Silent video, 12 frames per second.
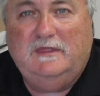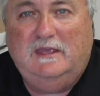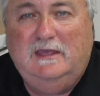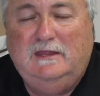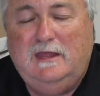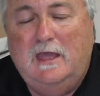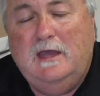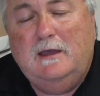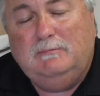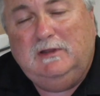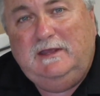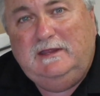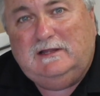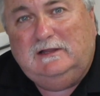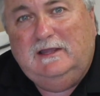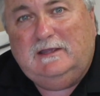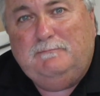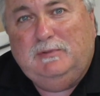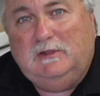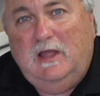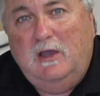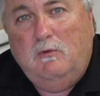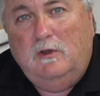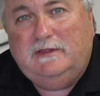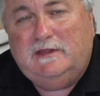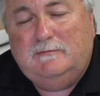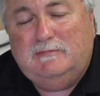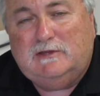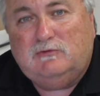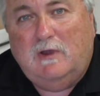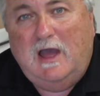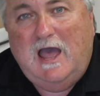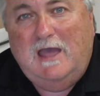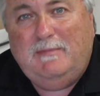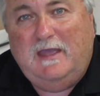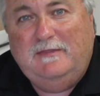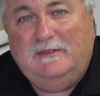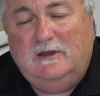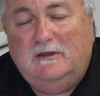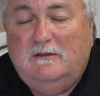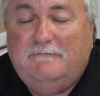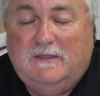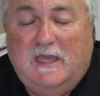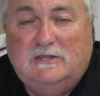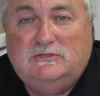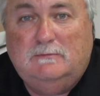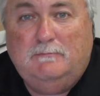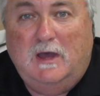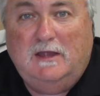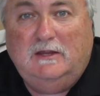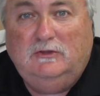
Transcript: of these, please click below on subscribe and the notification button,